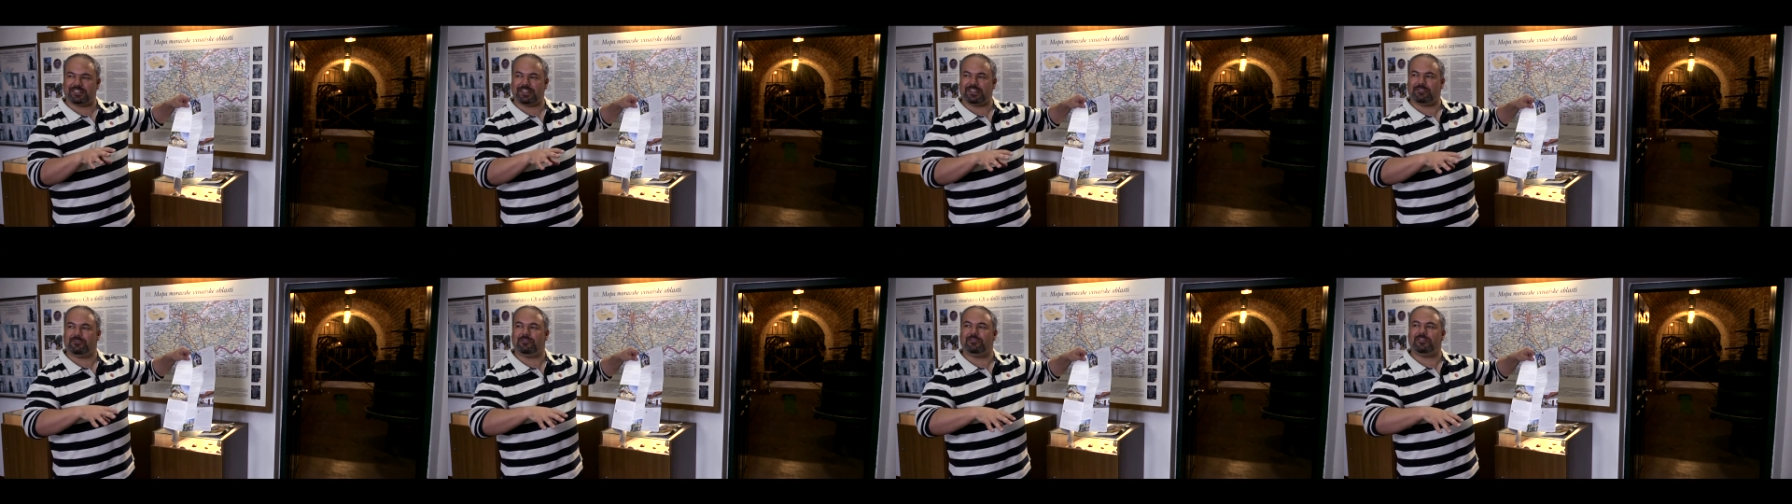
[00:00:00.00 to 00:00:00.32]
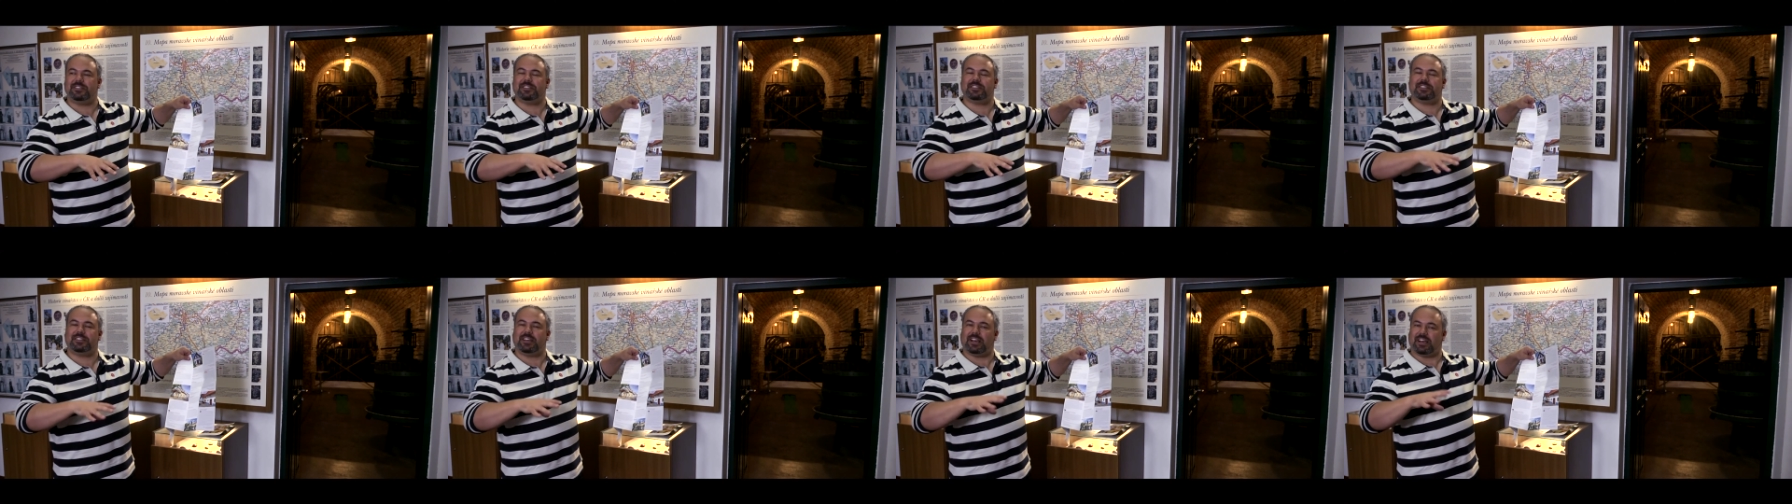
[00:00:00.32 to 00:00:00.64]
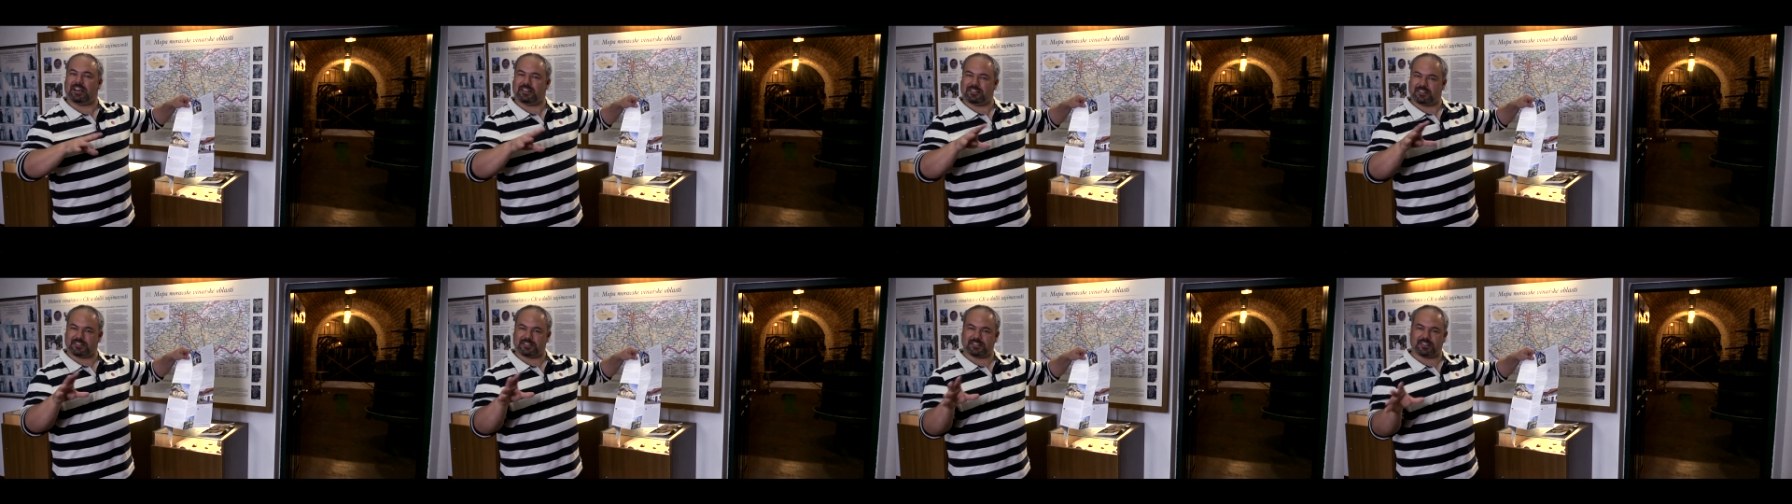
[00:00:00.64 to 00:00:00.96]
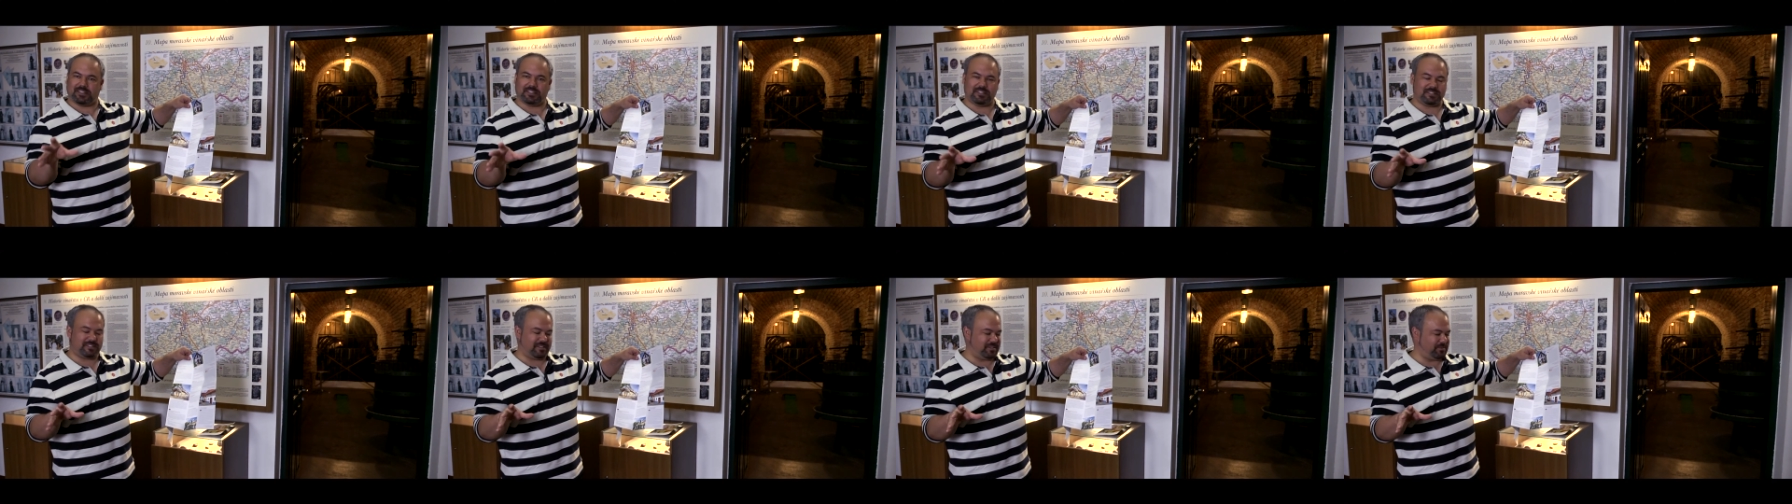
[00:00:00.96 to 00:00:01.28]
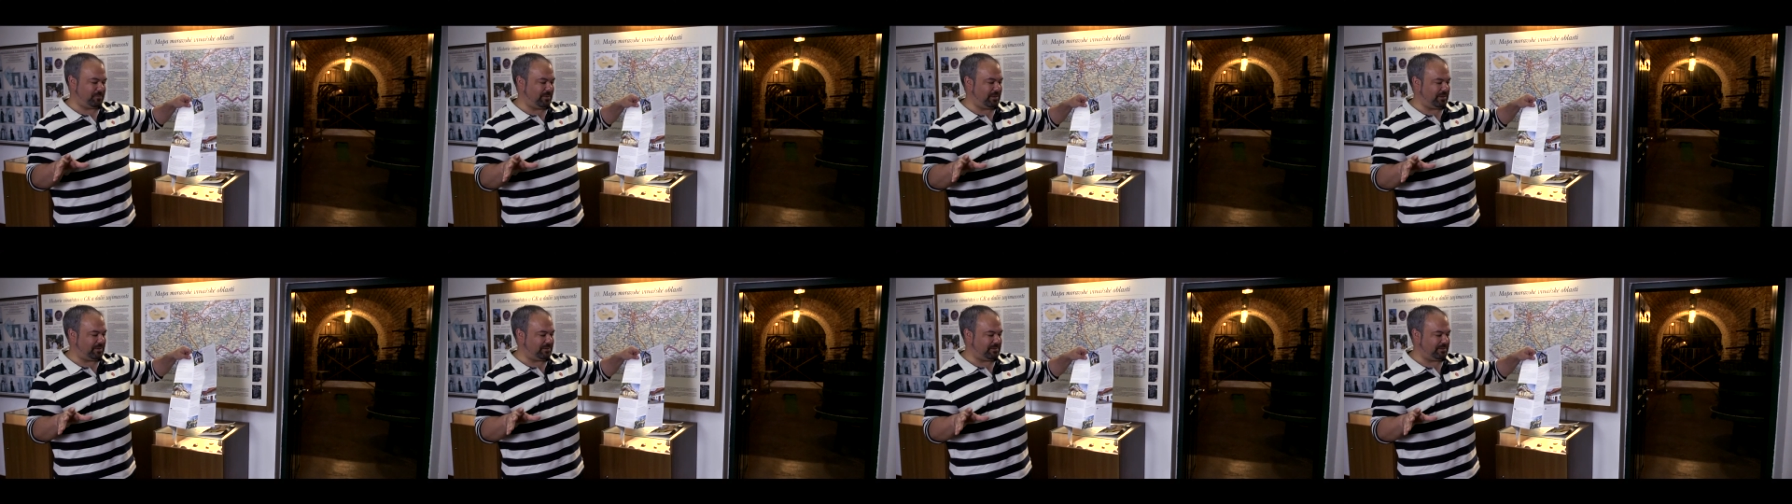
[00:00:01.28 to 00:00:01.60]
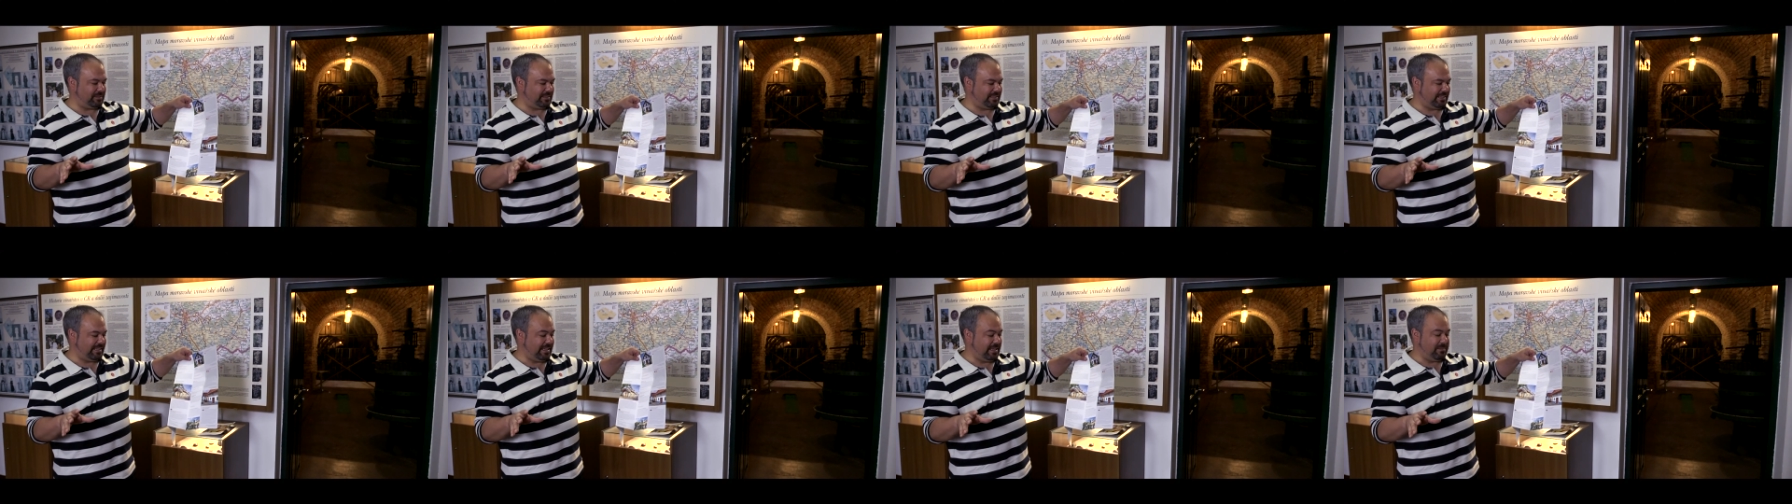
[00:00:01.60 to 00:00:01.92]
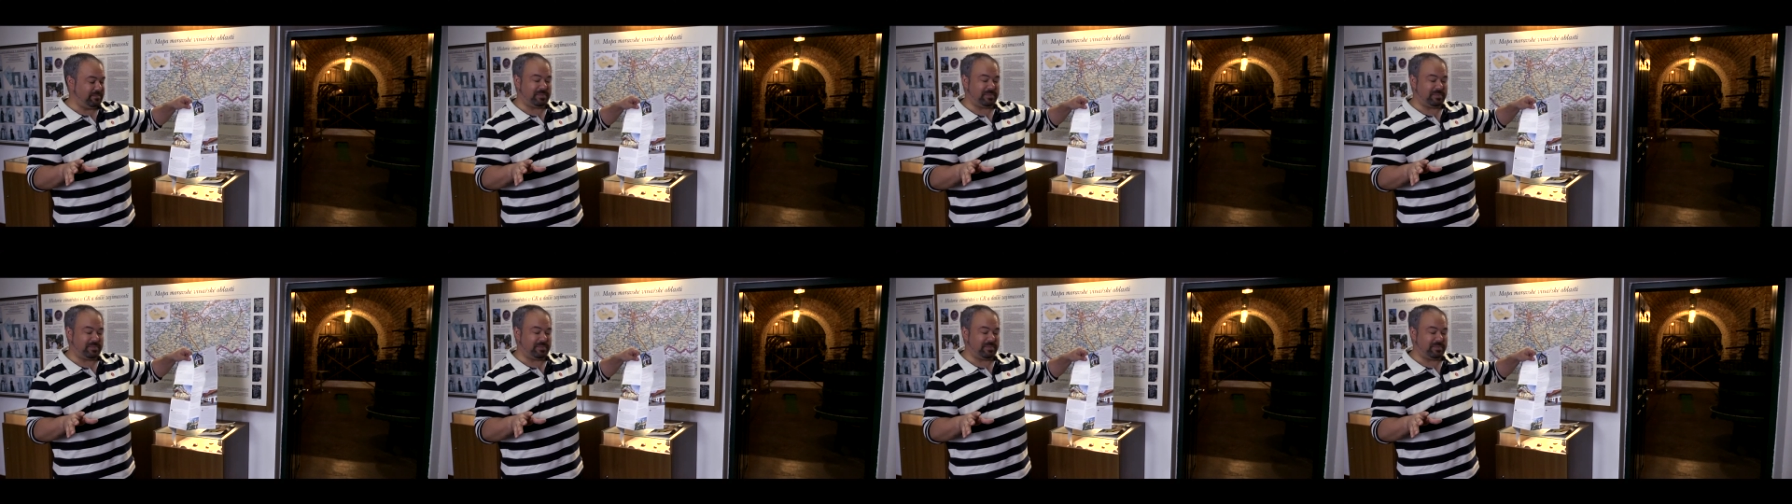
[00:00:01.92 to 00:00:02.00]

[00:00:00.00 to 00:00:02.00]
they will visit other cellars as well.